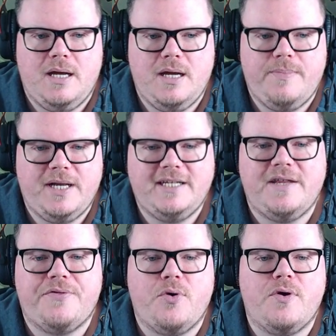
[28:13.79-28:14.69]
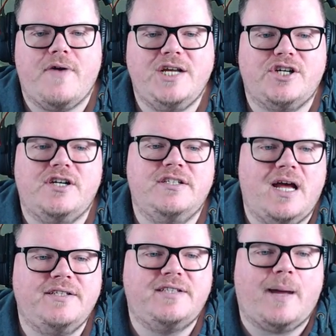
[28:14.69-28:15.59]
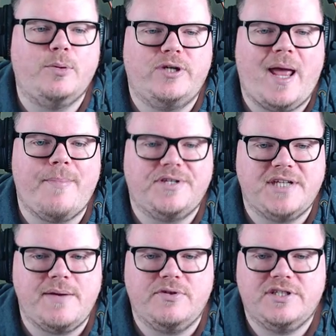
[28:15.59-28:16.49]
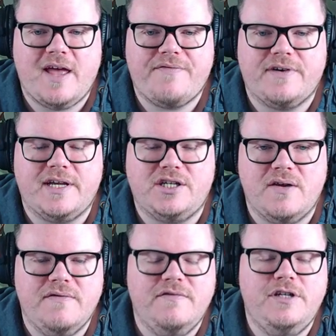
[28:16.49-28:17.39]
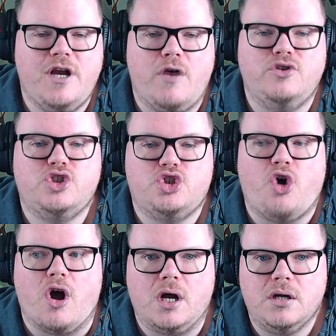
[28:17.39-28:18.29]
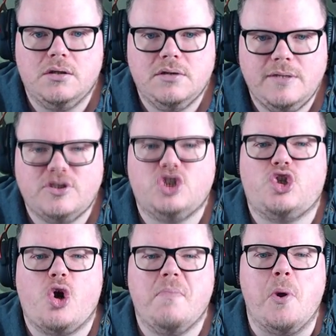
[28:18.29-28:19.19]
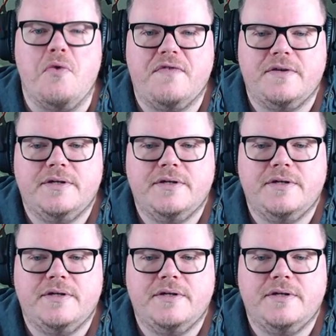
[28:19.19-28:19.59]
But they did Thought Erasure and Double Deputy was definitely, you know, strong. It was a strong move.